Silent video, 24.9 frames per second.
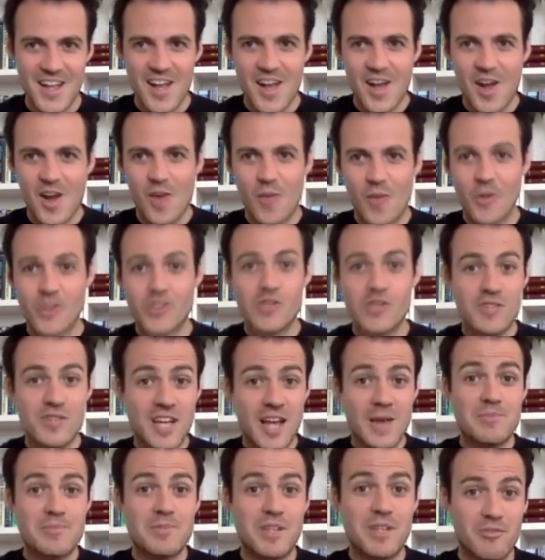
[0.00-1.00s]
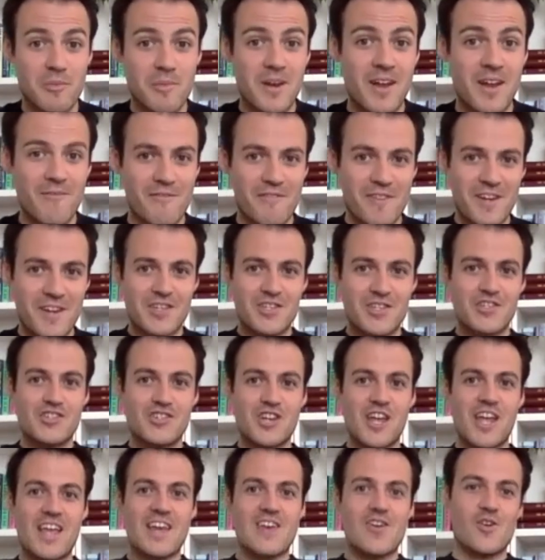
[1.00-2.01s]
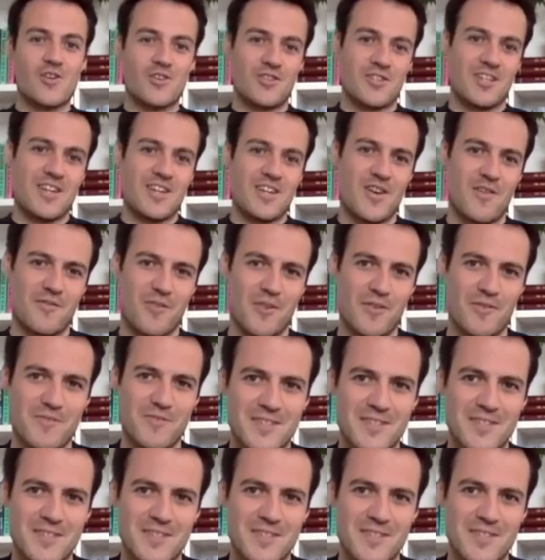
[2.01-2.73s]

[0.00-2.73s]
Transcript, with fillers: which you've adapted from an unfinished Jane Austen novel of yeah. the